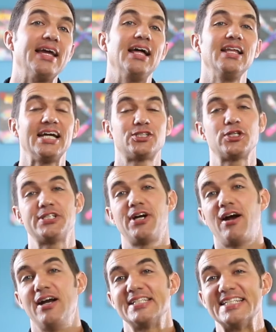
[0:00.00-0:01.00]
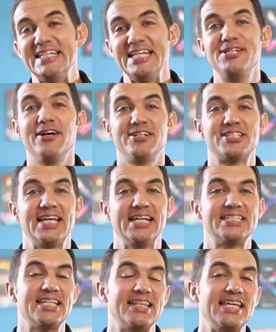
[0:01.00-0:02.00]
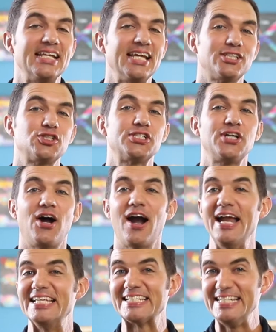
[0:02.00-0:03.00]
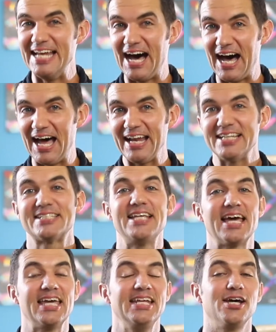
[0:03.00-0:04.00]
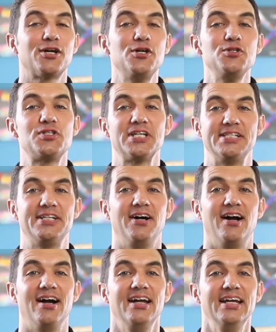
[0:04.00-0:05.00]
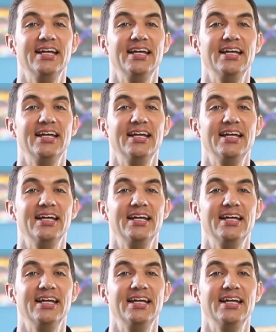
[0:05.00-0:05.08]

electric guitarists need to understand is that the electric guitar is not a second acoustic guitar.